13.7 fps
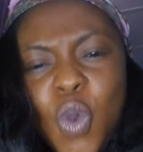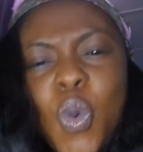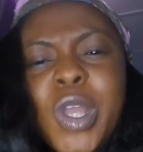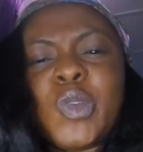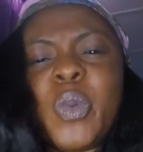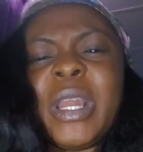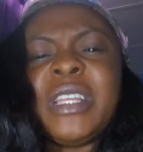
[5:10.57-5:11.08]

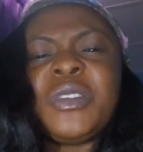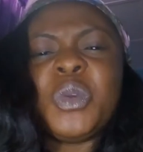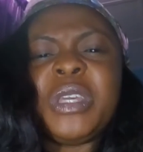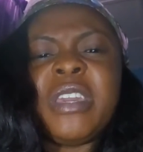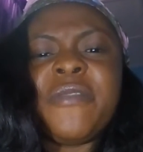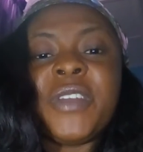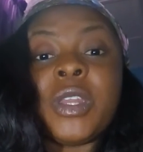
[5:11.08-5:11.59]
who is willing
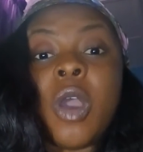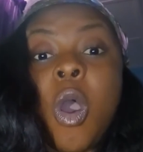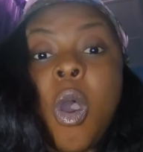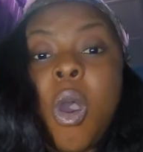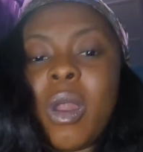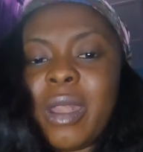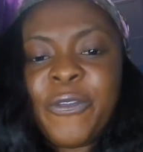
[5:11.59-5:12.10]
to give in
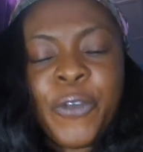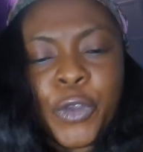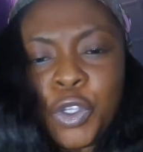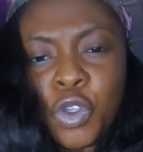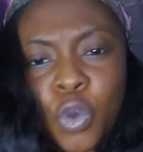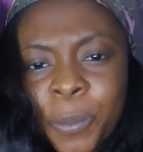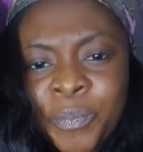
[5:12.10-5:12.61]
all
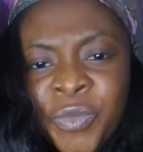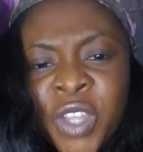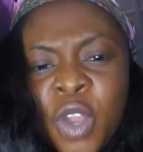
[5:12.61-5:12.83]
for you,